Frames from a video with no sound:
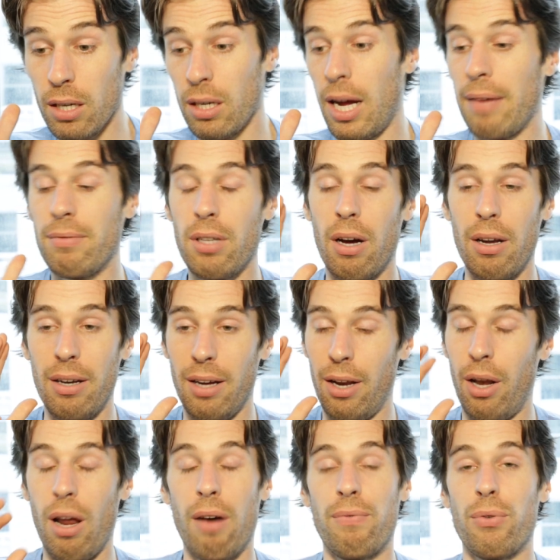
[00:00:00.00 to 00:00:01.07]
I've done
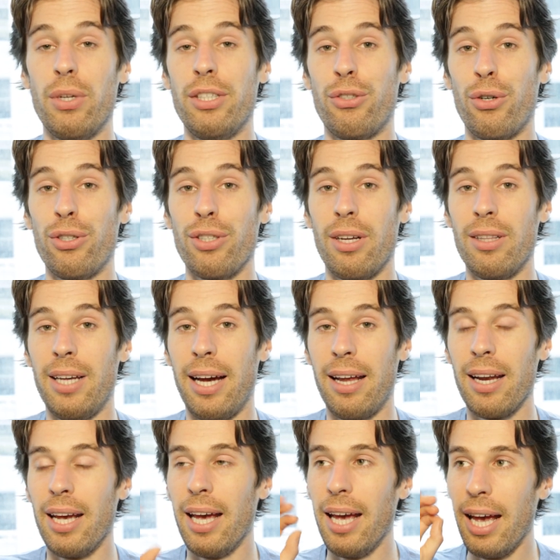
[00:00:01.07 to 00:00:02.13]
enough research on
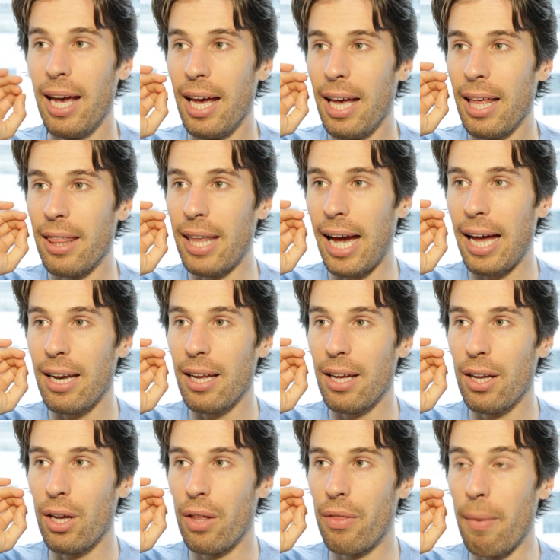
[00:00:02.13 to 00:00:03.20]
that.
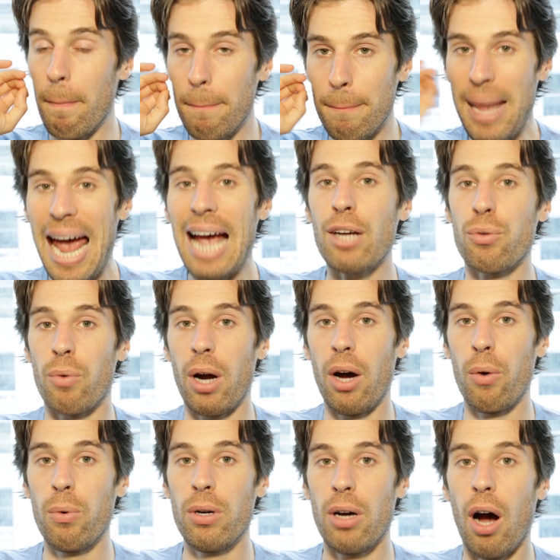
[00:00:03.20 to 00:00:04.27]
That the
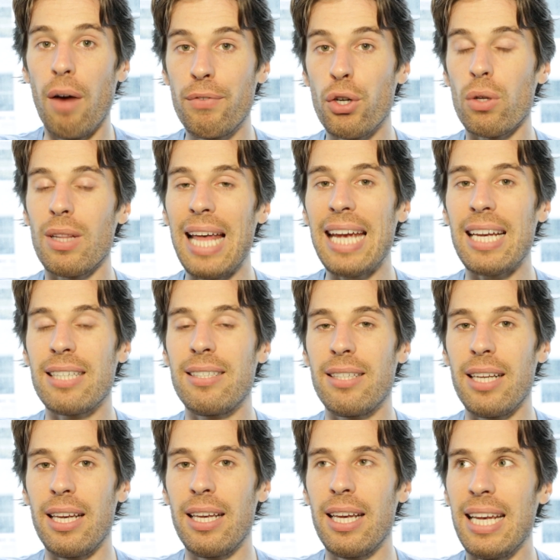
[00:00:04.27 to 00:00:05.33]
macro of your
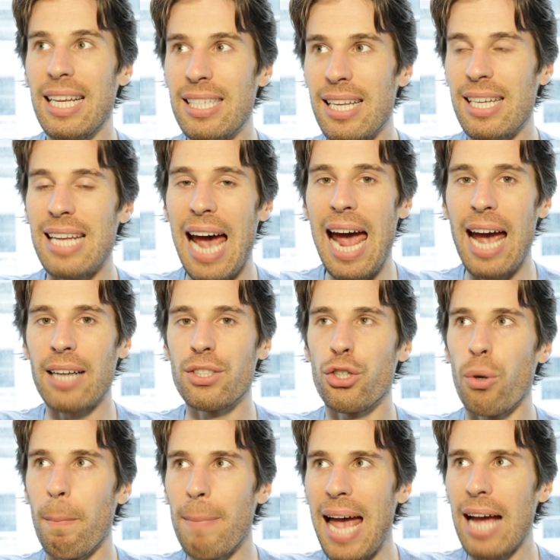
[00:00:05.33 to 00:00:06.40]
legacy is intact.
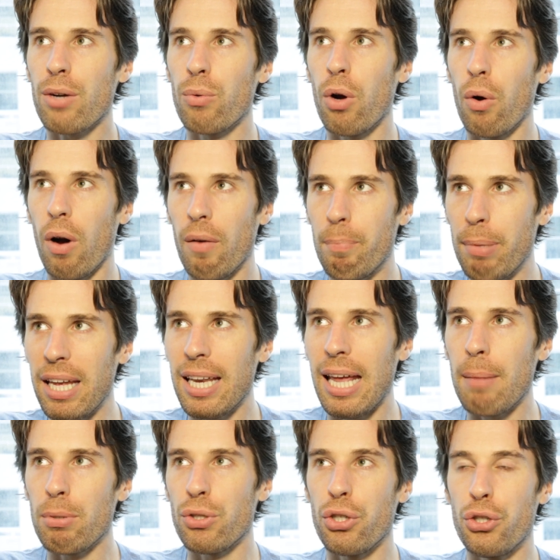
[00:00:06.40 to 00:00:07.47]
Your macro of being
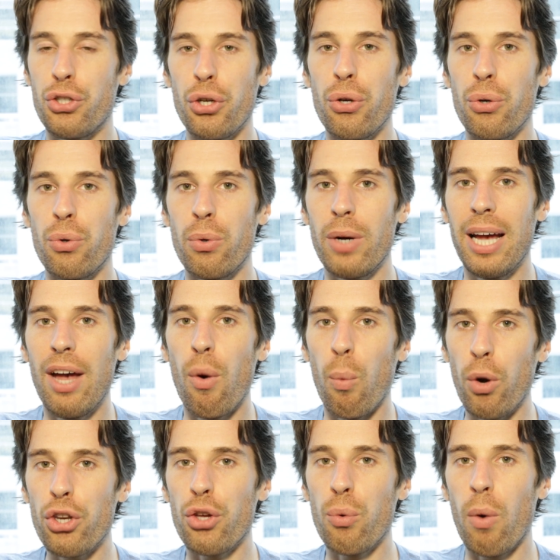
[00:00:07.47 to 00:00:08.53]
able to do
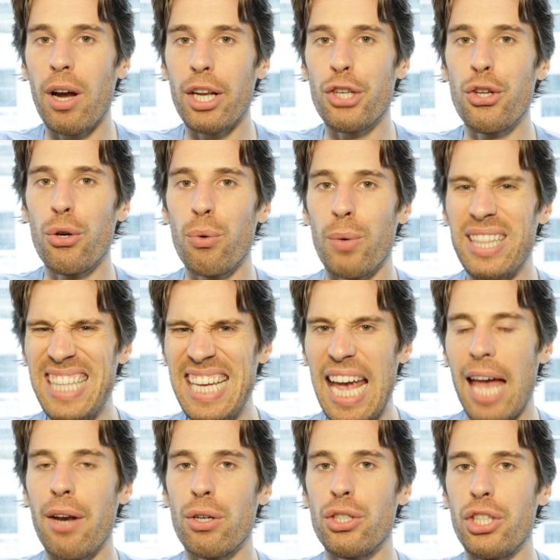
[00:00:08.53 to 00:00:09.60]
what you want to do with the
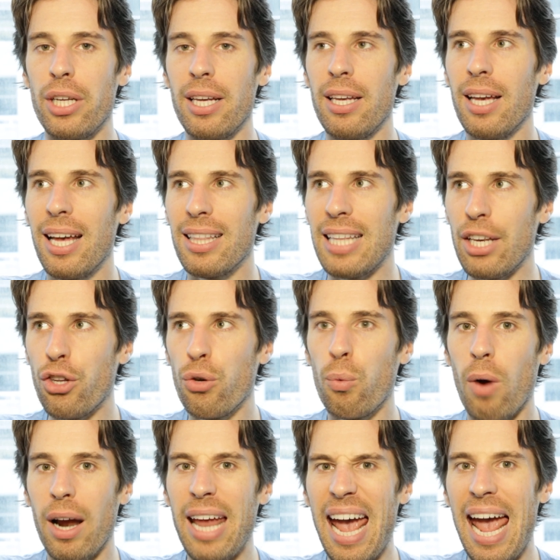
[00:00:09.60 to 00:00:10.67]
energy that you
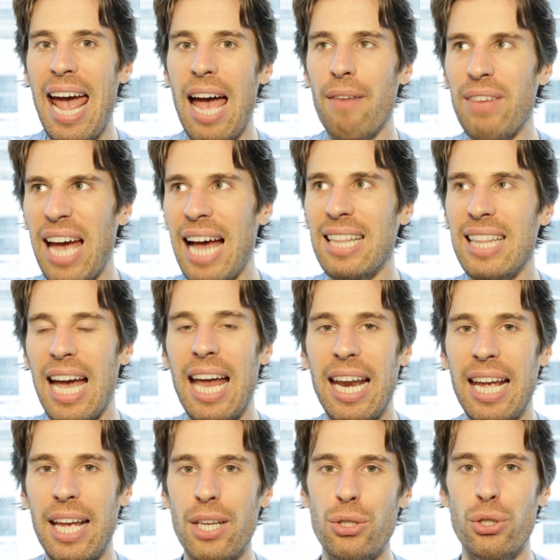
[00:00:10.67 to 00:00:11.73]
want to have at that
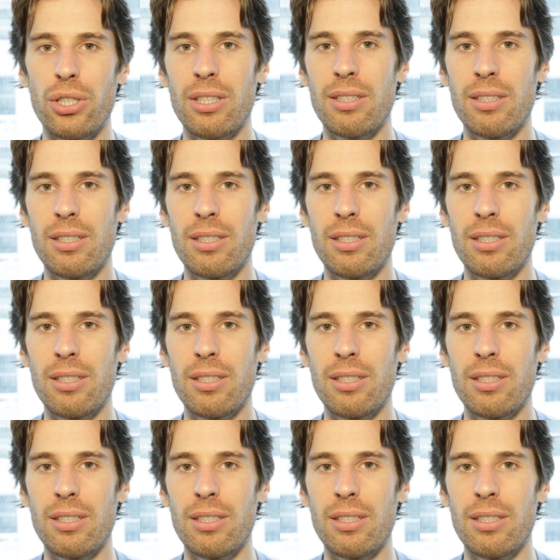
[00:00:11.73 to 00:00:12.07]
age.